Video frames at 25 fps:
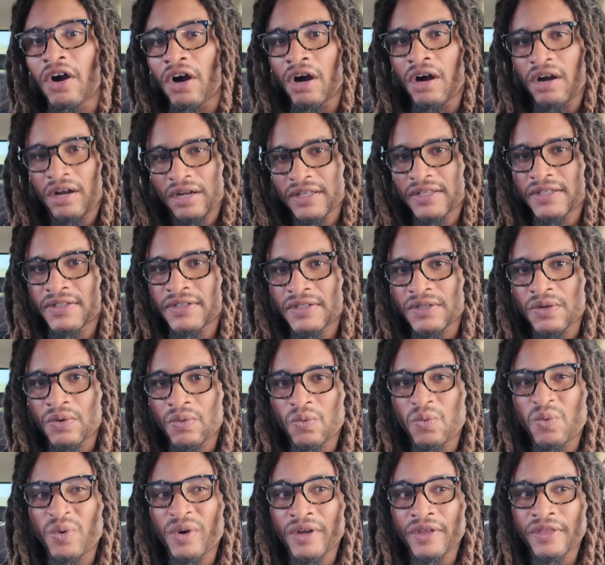odds
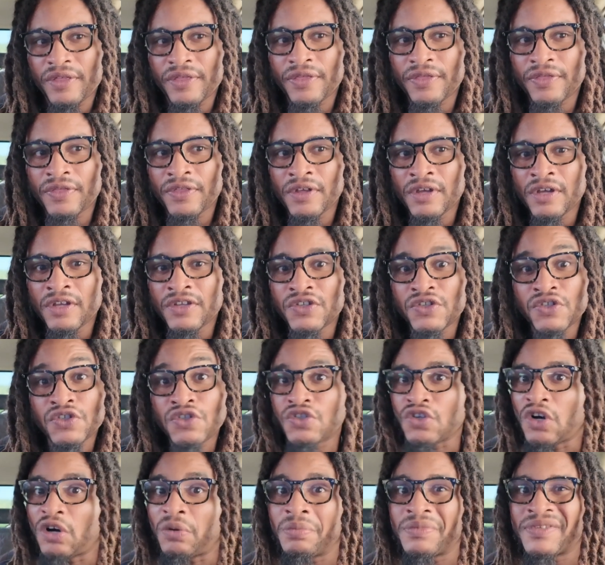with
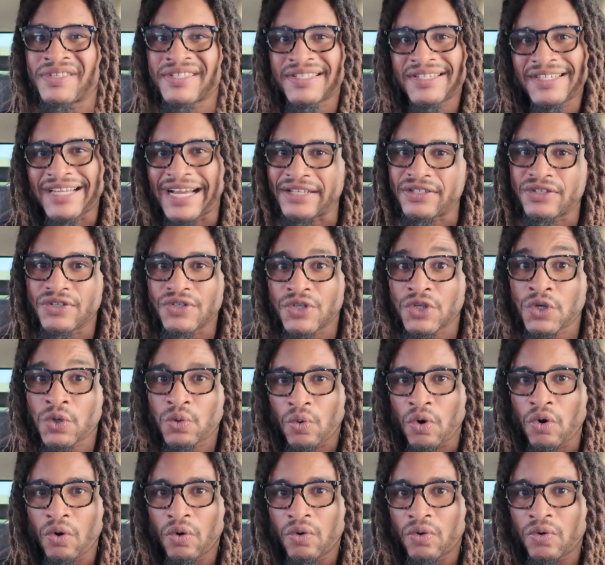some status
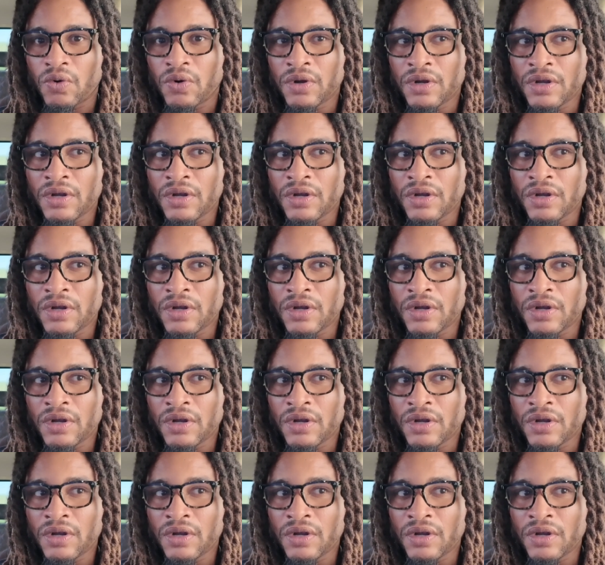quo.